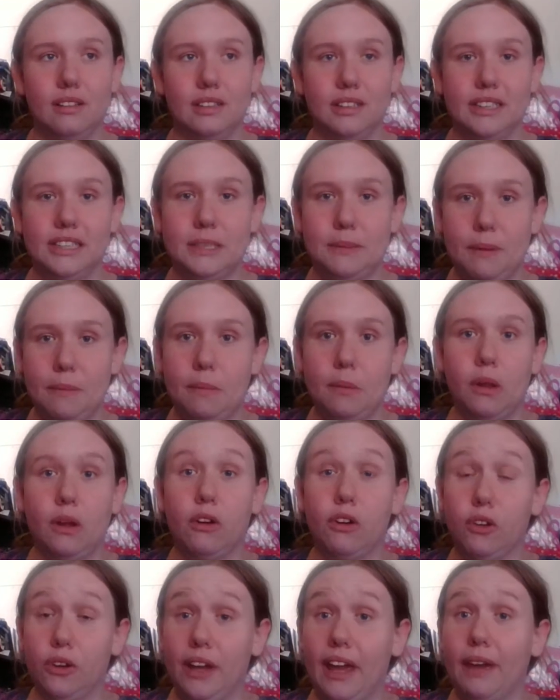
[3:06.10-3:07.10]
these people
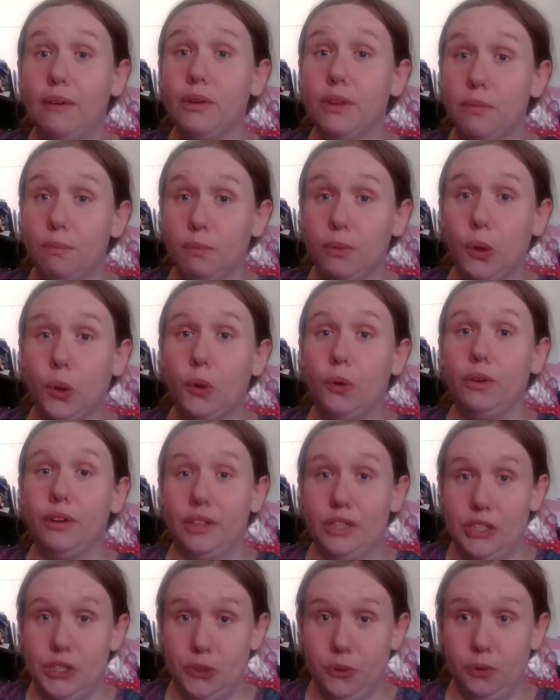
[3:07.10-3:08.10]
are okay with
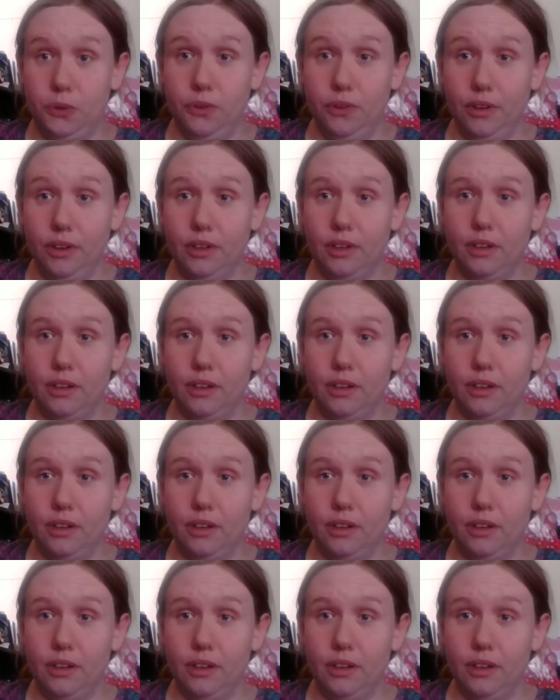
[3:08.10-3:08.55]
murdering children.